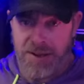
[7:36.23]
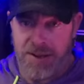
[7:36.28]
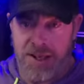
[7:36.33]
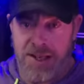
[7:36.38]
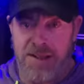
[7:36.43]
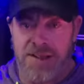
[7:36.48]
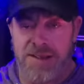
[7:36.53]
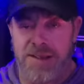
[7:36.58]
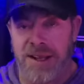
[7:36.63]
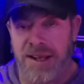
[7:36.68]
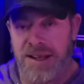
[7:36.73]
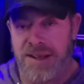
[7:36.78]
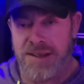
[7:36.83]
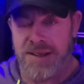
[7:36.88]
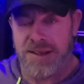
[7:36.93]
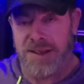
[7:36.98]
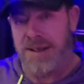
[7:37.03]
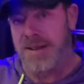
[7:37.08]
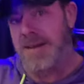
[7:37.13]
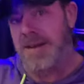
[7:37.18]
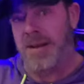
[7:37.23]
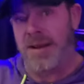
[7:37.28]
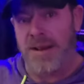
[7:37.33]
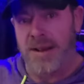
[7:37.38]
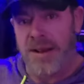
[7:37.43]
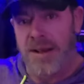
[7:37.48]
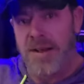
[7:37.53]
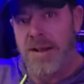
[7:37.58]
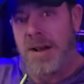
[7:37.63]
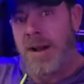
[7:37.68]
on each side so that the
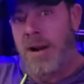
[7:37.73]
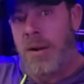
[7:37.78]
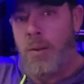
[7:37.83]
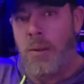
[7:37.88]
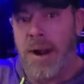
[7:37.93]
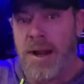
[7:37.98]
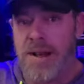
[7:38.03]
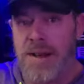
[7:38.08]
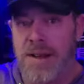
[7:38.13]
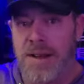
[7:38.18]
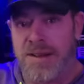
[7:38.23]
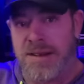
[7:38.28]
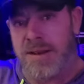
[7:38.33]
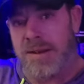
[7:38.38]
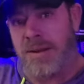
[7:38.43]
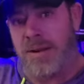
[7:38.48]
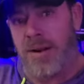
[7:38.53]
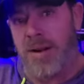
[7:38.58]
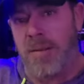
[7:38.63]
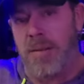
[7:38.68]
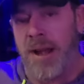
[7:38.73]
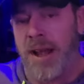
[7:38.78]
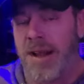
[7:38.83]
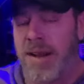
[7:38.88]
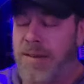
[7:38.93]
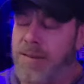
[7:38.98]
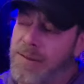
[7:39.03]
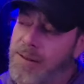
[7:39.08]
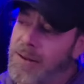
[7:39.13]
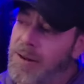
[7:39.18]
weight doesn't roll
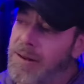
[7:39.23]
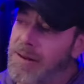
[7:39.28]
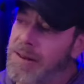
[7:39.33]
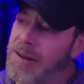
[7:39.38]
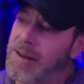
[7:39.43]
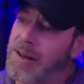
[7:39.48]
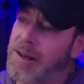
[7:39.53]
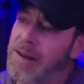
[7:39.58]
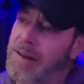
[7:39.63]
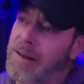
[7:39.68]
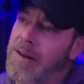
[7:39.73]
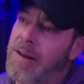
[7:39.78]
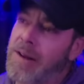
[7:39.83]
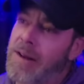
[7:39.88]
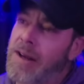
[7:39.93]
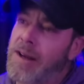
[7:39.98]
back and forth and i